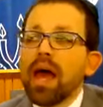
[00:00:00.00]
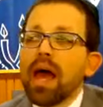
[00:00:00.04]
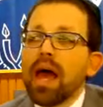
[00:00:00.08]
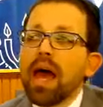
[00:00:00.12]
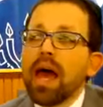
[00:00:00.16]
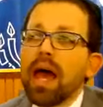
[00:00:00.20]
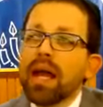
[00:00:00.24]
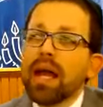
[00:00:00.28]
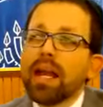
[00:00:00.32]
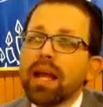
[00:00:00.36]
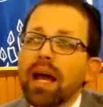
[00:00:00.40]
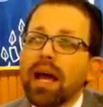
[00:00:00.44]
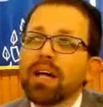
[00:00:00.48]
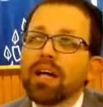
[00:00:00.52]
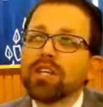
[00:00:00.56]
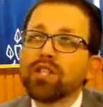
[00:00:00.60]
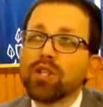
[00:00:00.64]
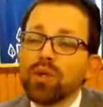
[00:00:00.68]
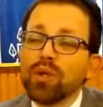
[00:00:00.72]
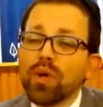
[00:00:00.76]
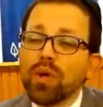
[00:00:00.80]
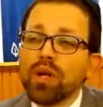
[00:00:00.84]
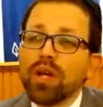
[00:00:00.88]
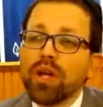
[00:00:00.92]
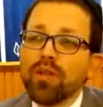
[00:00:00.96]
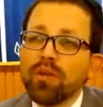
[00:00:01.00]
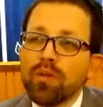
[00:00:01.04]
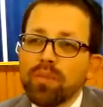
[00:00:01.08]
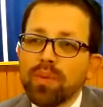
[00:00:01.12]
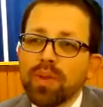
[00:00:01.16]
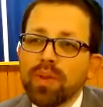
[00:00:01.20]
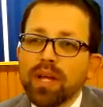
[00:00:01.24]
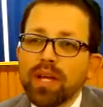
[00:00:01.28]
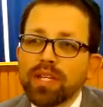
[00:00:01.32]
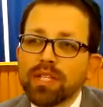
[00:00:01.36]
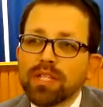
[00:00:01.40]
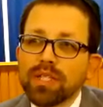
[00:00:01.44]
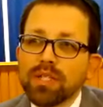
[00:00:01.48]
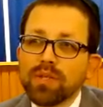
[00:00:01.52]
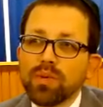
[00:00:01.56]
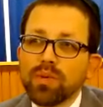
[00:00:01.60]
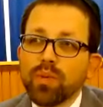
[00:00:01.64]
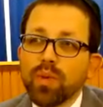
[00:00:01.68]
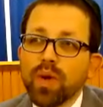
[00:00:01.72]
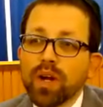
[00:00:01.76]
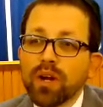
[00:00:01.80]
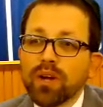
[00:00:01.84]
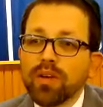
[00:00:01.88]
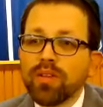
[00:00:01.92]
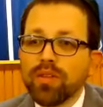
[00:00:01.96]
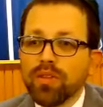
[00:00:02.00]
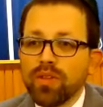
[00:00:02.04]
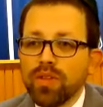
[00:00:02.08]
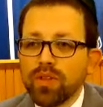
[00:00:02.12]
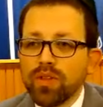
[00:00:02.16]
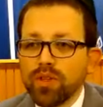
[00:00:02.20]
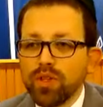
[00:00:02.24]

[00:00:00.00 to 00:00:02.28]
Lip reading: And I'll show you another place where